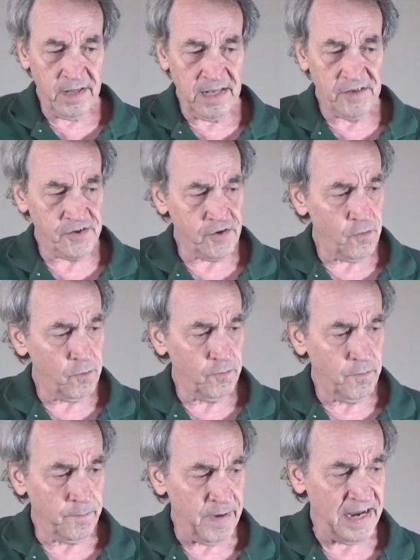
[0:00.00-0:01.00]
so
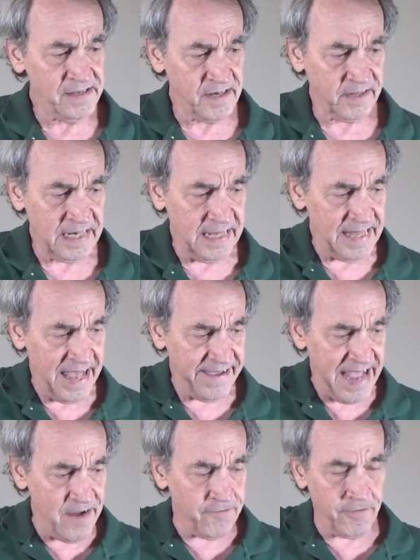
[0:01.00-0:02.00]
basically that
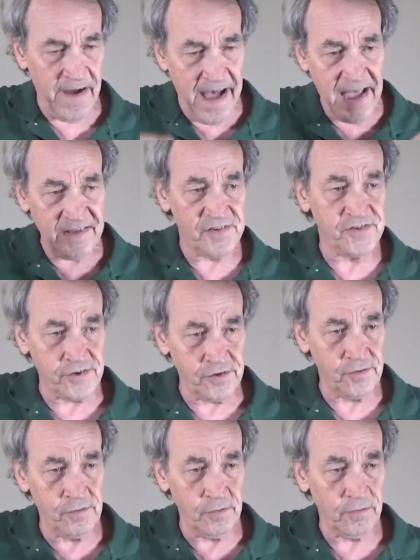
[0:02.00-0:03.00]
gave rise
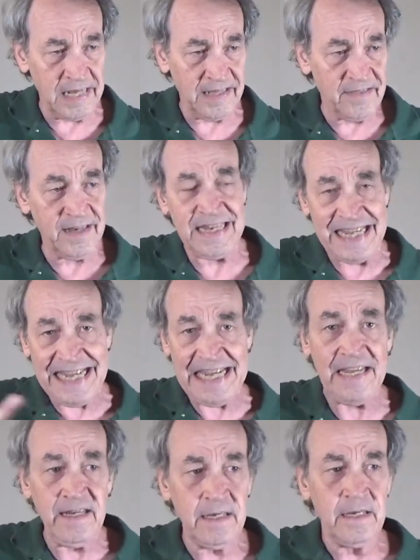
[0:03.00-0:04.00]
to like the
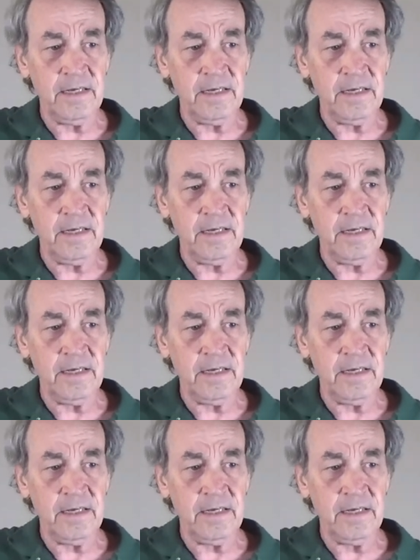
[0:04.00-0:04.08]
need